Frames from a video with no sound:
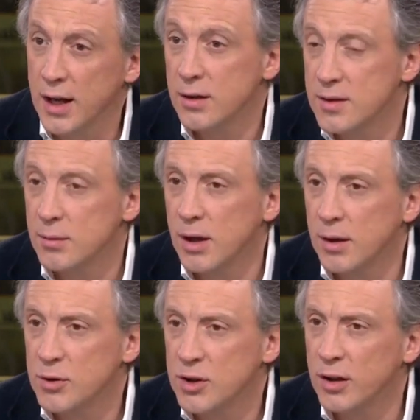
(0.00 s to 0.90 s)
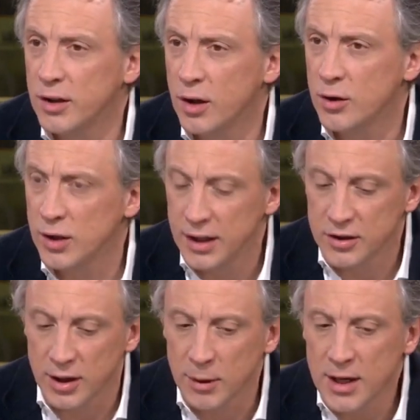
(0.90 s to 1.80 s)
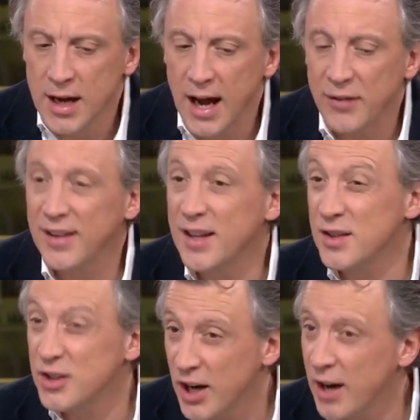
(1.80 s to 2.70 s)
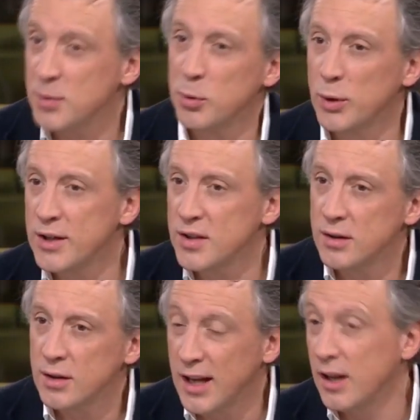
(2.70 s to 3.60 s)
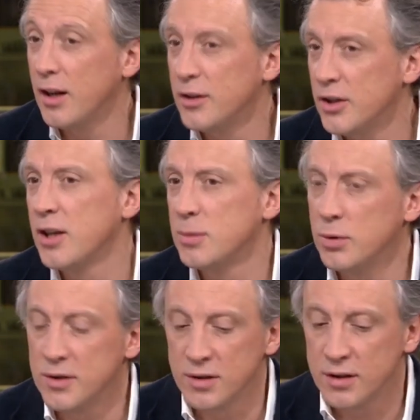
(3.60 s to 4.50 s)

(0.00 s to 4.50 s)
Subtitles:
and showing the country leadership? I think there's a charitable reason and an uncharitable reason.